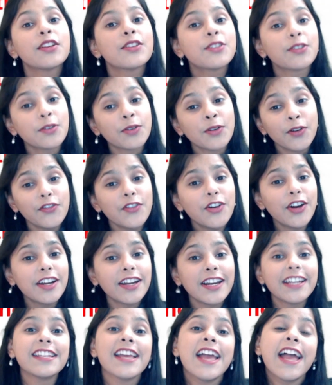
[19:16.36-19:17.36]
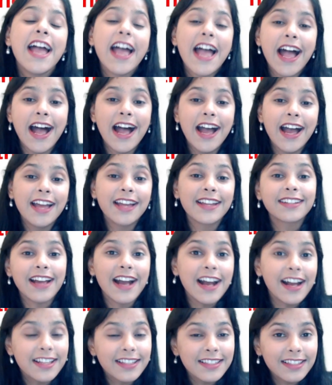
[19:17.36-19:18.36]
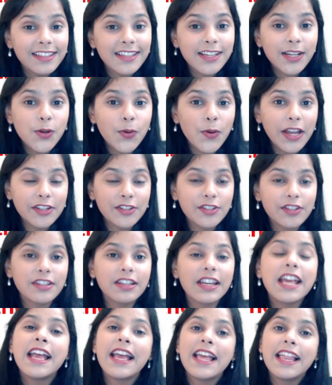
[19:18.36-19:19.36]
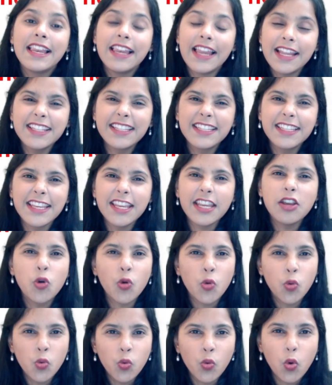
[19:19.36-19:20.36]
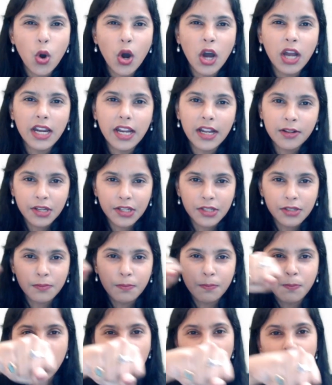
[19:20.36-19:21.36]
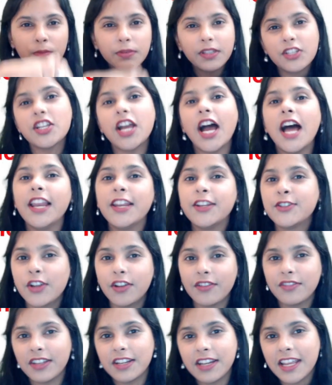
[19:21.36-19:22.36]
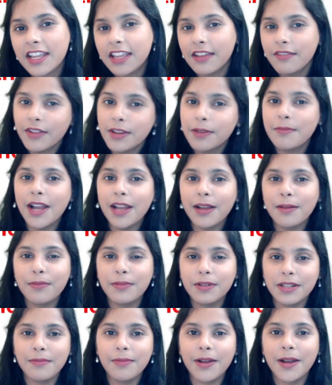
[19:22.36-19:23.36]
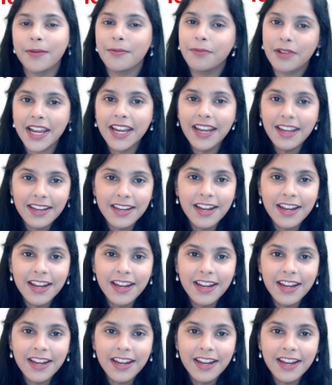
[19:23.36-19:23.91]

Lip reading: So go for it and answer the question. Let's see who all are going to boom the challenge of the day given by Aparana ma'am, right?